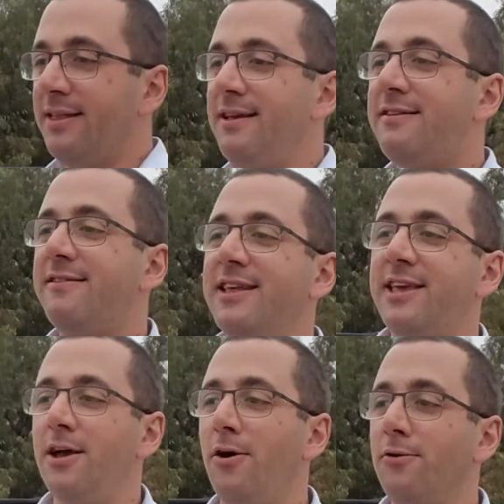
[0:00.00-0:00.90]
This is the
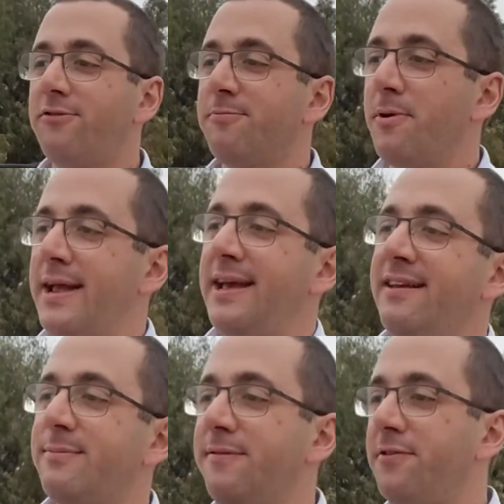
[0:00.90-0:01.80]
Gihon Spring. It
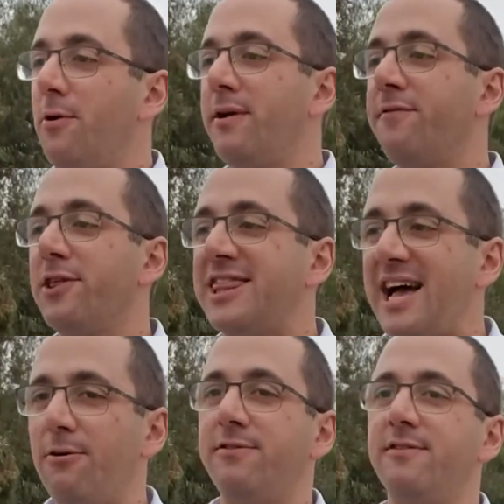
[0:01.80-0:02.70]
has been flowing for
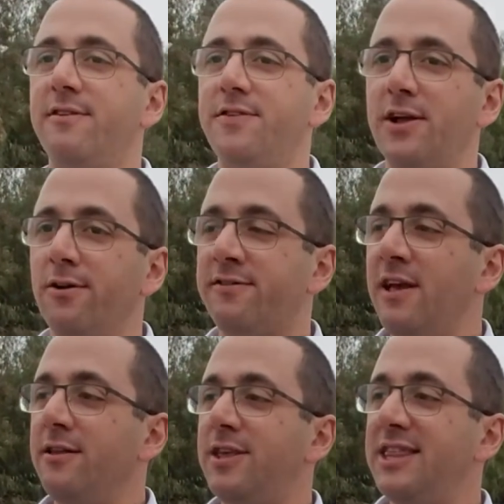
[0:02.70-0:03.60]
thousands of years
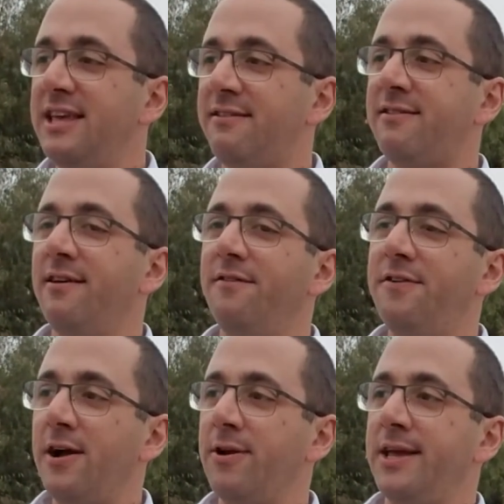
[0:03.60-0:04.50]
to this
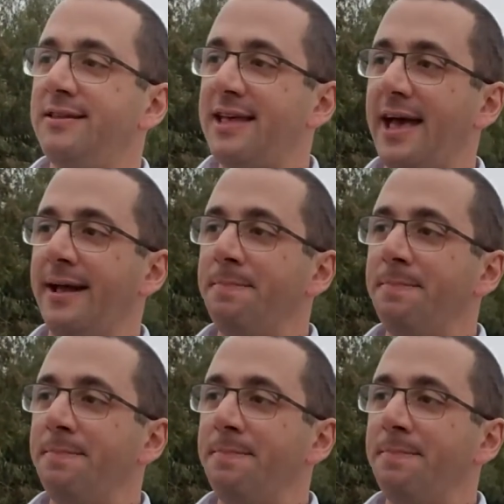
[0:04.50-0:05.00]
very day.